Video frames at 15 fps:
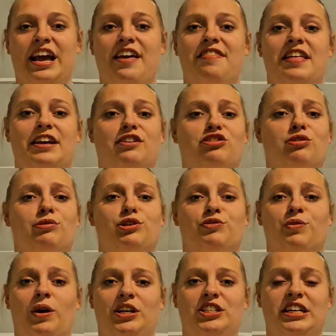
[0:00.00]
Thank you so much for
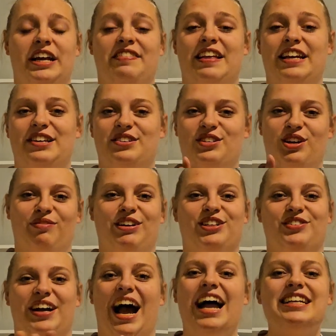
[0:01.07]
watching, and thank you so much
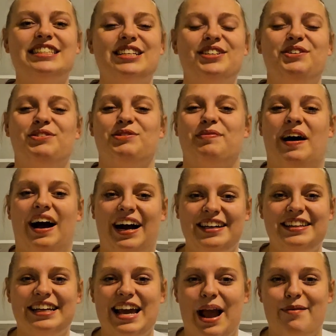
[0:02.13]
for Addison, who is
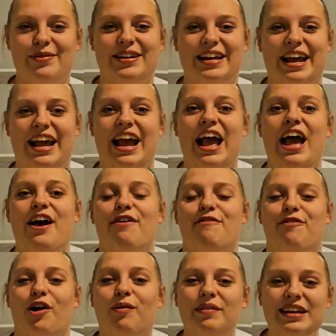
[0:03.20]
behind the camera today
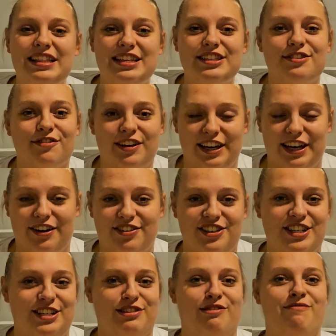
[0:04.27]
filming this video.
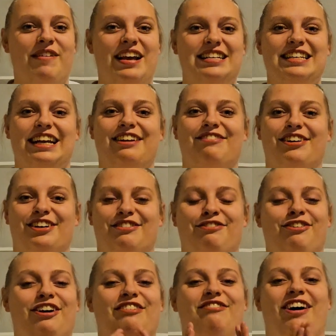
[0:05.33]
She's amazing and
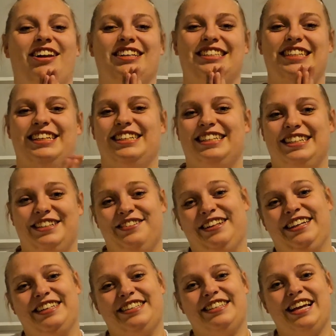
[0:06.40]
wonderful and volunteered to do
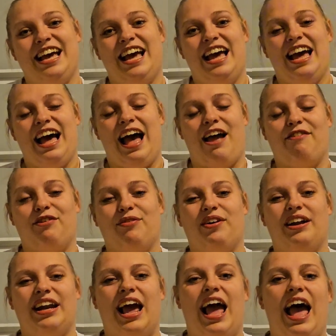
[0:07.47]
this.
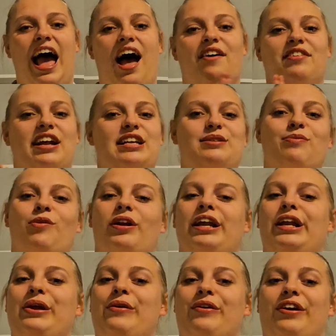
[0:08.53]
Everyone, have a nice
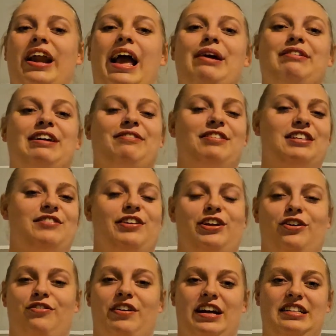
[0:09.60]
morning, noon, or night whenever this
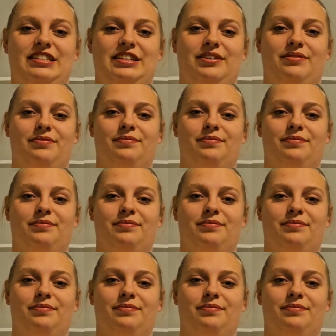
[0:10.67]
video finds you.